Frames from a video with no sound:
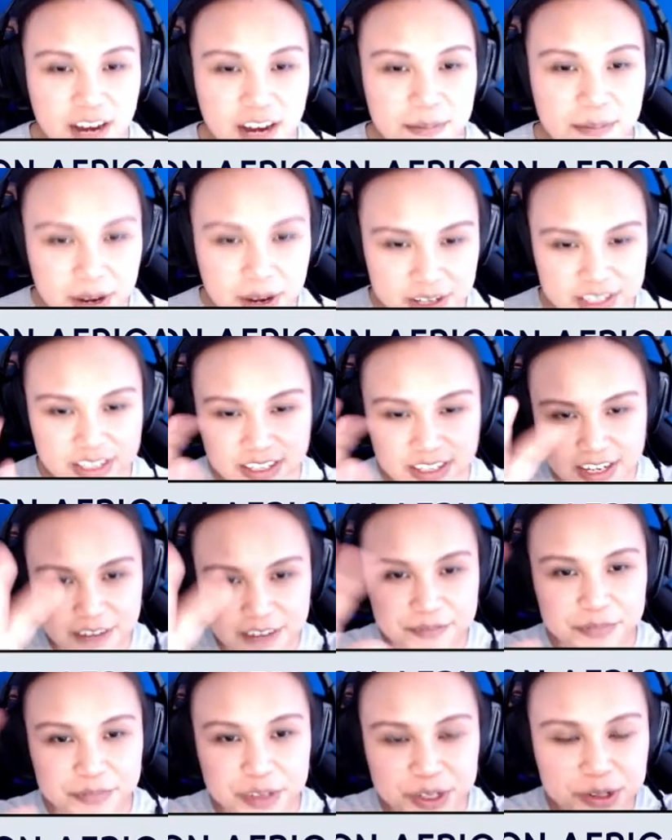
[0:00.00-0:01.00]
But yeah,
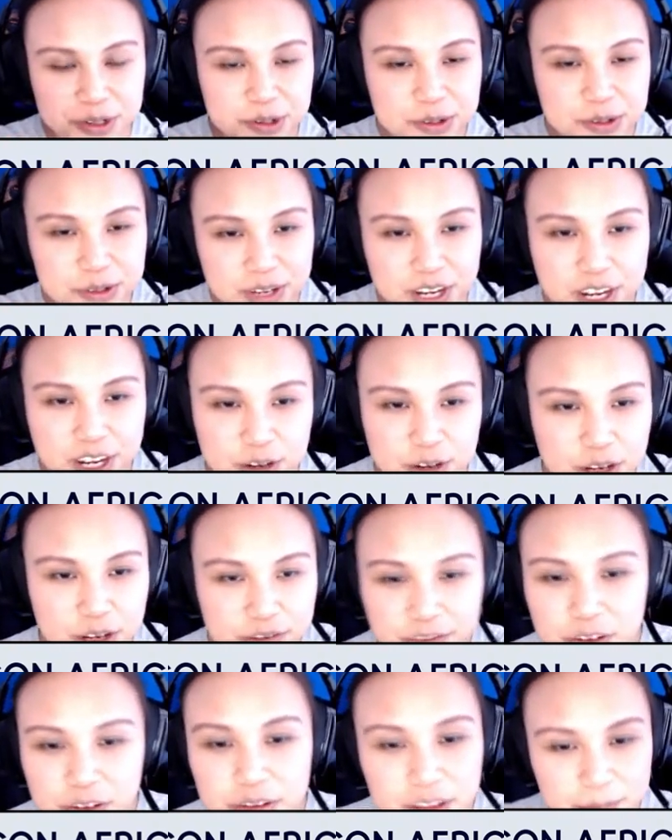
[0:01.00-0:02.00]
you can
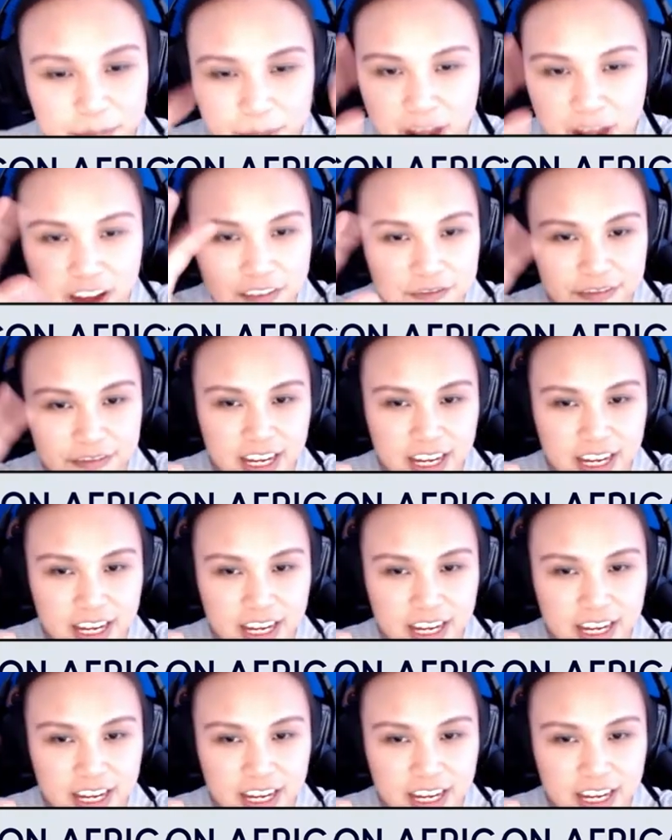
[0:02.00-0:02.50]
follow that path